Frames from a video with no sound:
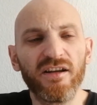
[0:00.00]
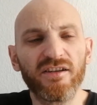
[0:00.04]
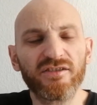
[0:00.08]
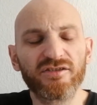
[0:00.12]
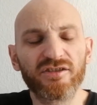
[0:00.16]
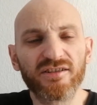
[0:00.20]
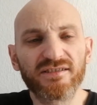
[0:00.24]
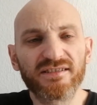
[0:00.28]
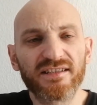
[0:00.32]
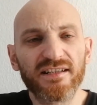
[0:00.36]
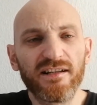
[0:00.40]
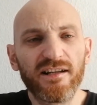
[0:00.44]

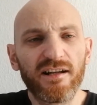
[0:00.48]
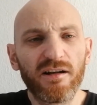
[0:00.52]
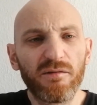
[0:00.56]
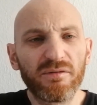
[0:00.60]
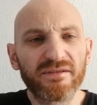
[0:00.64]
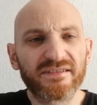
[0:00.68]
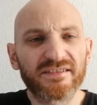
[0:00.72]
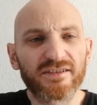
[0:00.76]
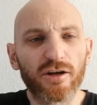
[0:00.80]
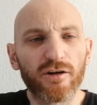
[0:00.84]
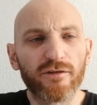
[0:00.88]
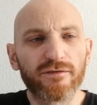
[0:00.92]
So it's a little
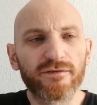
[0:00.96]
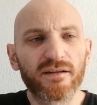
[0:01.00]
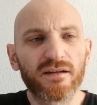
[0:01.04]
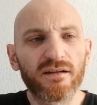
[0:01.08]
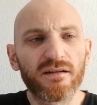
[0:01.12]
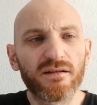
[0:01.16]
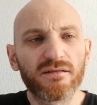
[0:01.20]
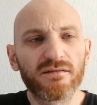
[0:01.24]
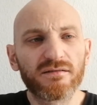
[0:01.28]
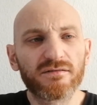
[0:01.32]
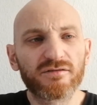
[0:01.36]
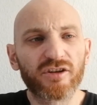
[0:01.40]
bit
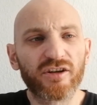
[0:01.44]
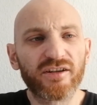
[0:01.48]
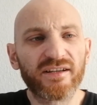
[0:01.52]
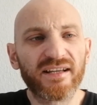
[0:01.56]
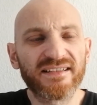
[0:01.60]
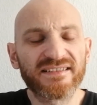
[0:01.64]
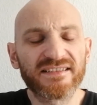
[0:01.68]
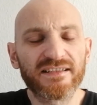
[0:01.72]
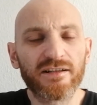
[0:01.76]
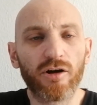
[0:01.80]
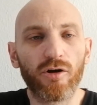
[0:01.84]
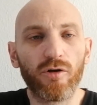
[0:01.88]
softer, so it doesn't